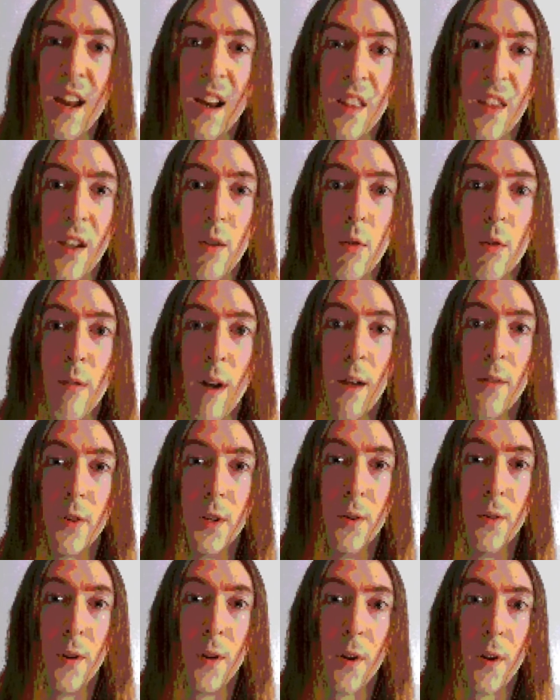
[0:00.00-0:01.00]
anything good around
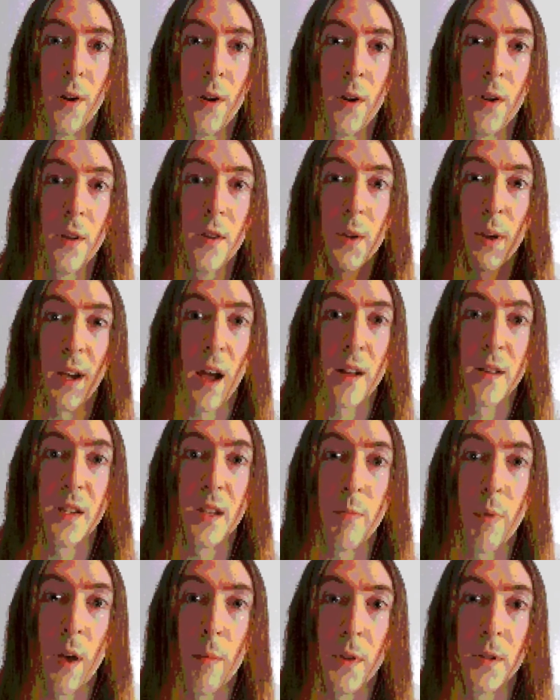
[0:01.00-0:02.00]
you, so I can't see
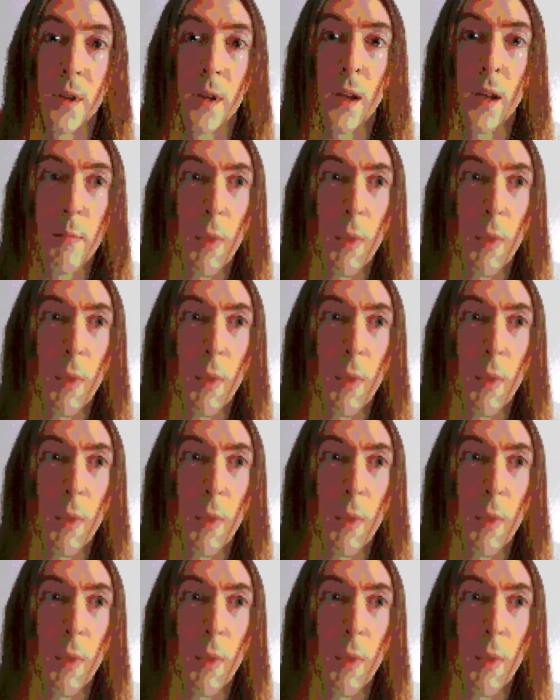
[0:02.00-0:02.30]
the purpose.